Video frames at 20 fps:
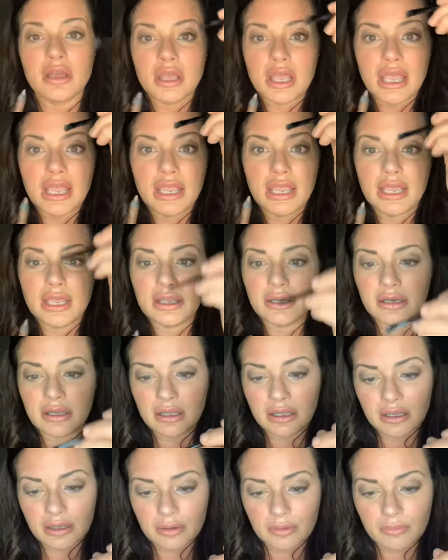and
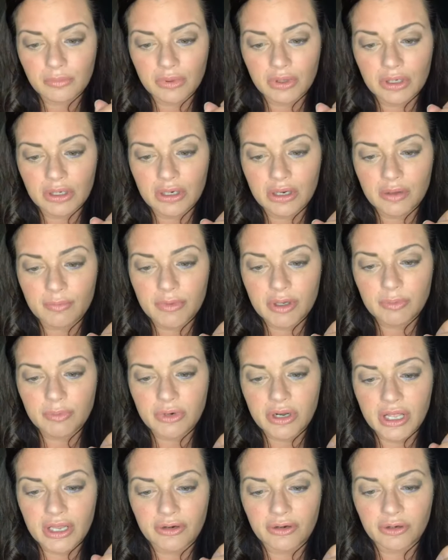put it on my
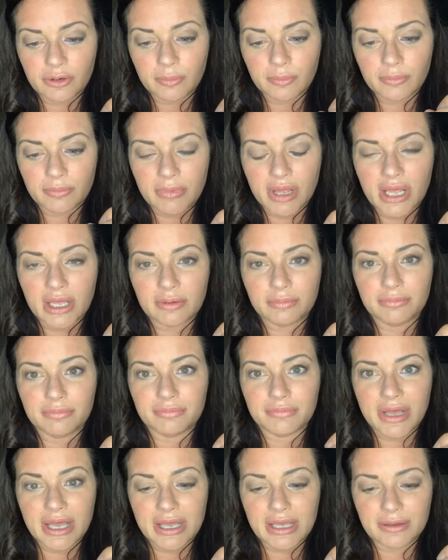broner, my
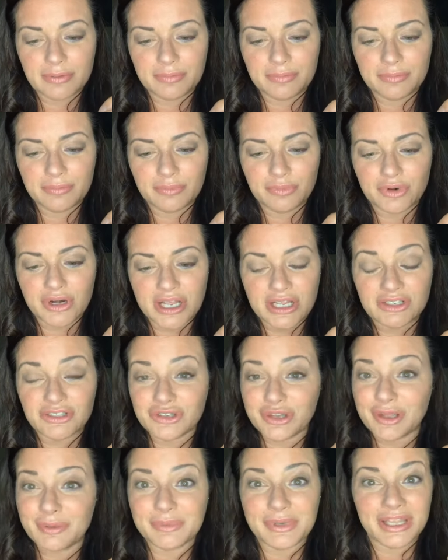my brush.
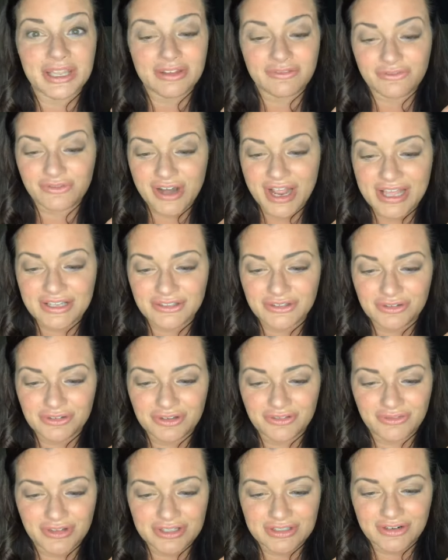I'm gonna get frazzled
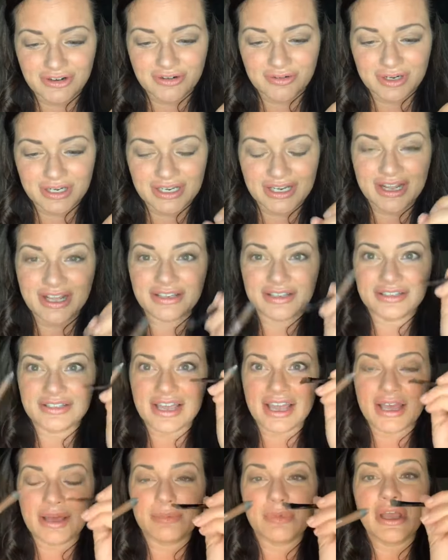if I start running out of
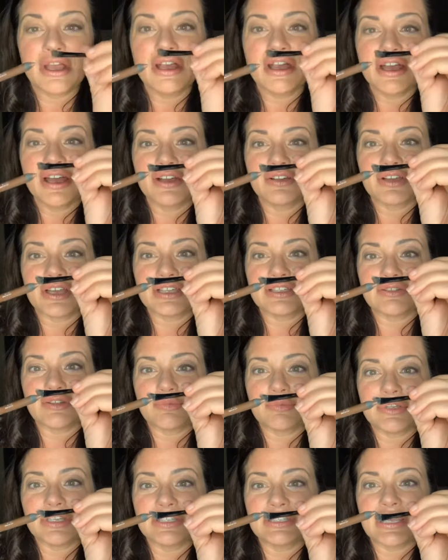time. Okay, so I'm
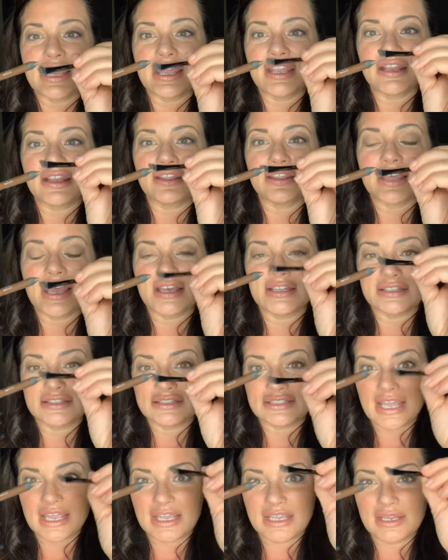gonna take that
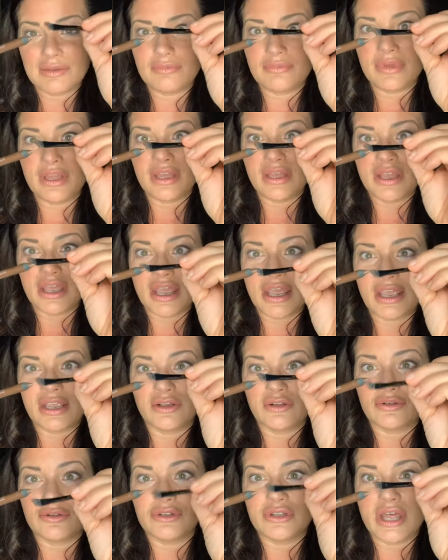same
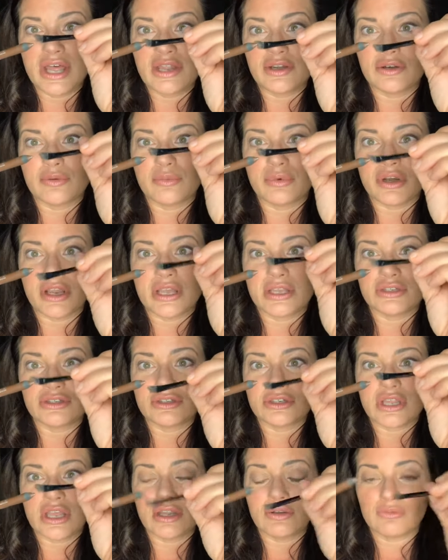angled liner brush
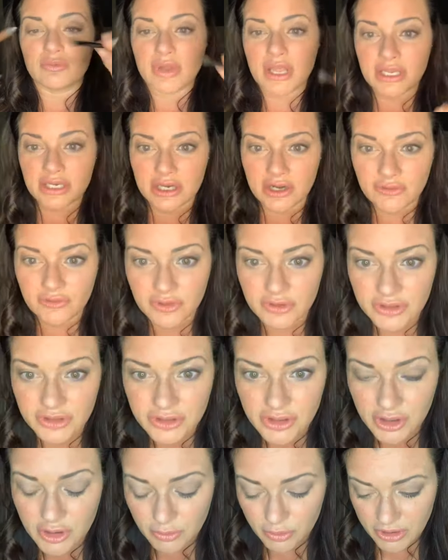and run it over the
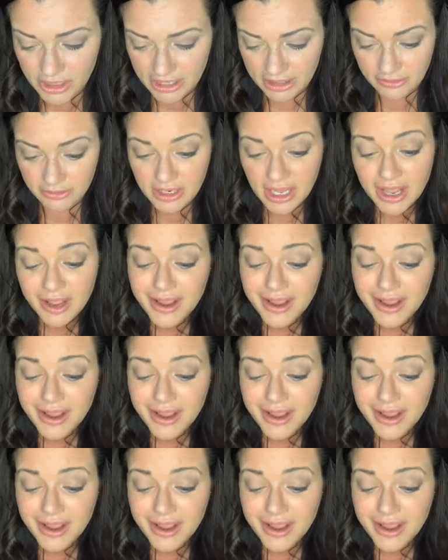dark brown.